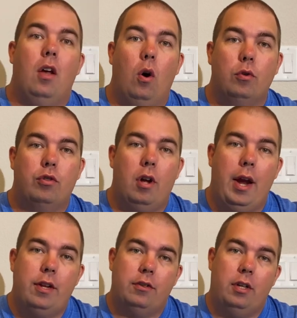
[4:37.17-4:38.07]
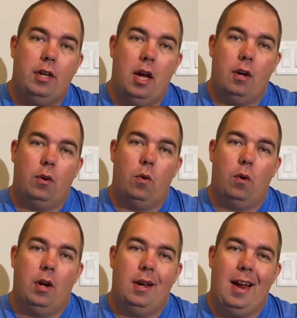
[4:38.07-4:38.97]
the Ultra H D
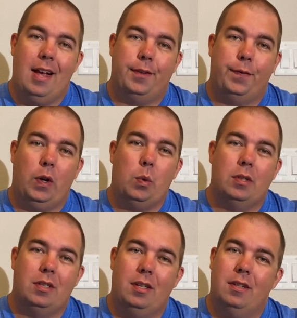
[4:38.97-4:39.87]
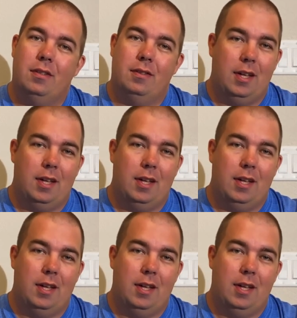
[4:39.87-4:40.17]
category has frequencies